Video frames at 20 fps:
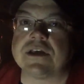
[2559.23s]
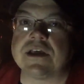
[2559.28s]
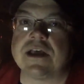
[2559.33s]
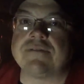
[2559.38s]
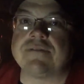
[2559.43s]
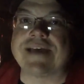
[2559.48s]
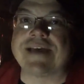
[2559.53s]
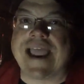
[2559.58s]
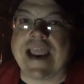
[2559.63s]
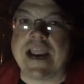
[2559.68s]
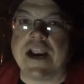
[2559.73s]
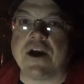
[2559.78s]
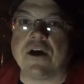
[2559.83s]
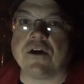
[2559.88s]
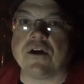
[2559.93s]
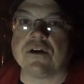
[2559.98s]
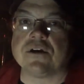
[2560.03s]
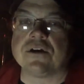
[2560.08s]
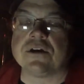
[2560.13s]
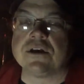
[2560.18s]
of
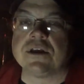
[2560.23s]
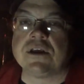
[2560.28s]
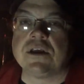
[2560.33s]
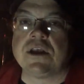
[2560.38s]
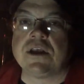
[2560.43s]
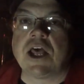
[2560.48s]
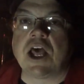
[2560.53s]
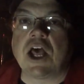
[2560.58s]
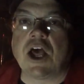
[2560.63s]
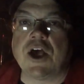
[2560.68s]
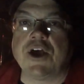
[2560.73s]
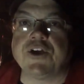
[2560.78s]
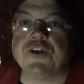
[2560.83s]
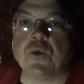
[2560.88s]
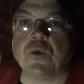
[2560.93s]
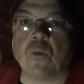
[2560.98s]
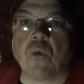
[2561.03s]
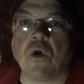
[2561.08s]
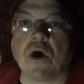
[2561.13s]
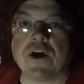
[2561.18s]
air
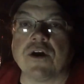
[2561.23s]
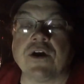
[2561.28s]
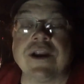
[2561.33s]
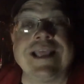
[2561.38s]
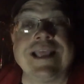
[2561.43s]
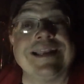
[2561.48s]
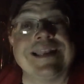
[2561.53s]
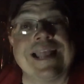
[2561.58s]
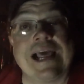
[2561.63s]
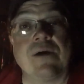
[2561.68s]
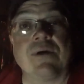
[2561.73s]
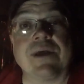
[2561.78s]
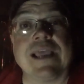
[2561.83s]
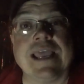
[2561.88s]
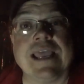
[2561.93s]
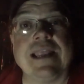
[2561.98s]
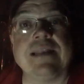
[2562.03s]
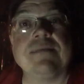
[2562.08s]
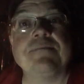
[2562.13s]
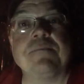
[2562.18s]
underwater. Now,
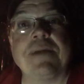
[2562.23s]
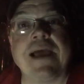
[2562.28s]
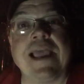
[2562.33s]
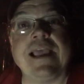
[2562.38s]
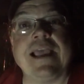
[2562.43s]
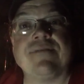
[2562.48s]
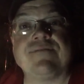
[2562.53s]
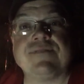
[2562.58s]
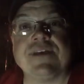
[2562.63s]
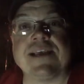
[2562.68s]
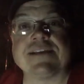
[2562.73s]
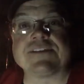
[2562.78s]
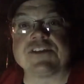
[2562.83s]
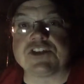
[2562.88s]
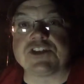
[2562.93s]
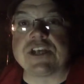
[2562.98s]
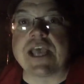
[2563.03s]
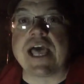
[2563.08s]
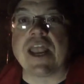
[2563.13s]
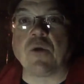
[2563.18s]
it may affect a
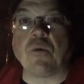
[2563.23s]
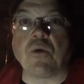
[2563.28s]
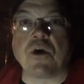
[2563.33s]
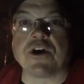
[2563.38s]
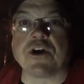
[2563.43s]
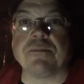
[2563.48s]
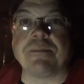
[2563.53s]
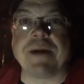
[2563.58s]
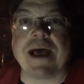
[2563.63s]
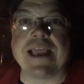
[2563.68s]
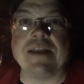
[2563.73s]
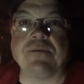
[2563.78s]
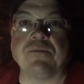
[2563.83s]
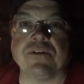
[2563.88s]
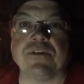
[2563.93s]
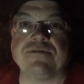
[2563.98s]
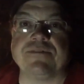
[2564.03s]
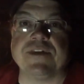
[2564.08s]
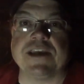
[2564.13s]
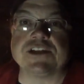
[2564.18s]
shallow water bite with
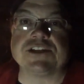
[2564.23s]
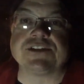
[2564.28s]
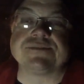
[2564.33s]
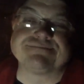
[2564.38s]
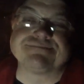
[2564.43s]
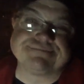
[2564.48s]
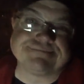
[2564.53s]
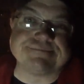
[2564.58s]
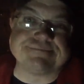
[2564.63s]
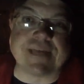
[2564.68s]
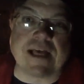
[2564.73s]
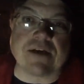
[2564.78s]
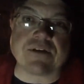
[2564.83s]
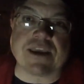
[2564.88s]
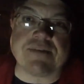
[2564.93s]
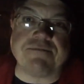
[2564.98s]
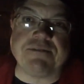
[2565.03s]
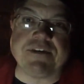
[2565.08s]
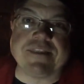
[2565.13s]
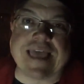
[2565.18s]
fish. I'll
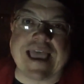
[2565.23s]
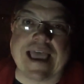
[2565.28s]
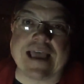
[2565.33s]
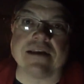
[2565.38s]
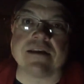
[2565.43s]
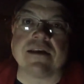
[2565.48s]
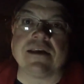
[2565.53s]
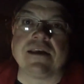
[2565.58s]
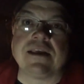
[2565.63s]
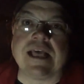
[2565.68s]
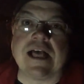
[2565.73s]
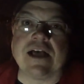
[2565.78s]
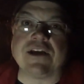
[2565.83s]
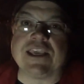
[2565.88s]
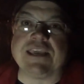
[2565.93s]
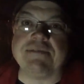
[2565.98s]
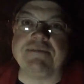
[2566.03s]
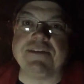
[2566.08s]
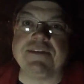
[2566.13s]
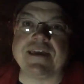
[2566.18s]
give you that. I'll
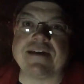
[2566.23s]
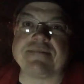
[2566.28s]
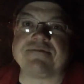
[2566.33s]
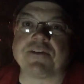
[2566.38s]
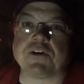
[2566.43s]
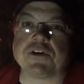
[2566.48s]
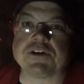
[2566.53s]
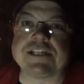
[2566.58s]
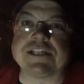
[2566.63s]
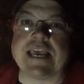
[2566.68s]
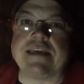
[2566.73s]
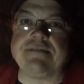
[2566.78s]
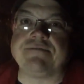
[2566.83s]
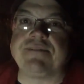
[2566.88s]
give you that first 8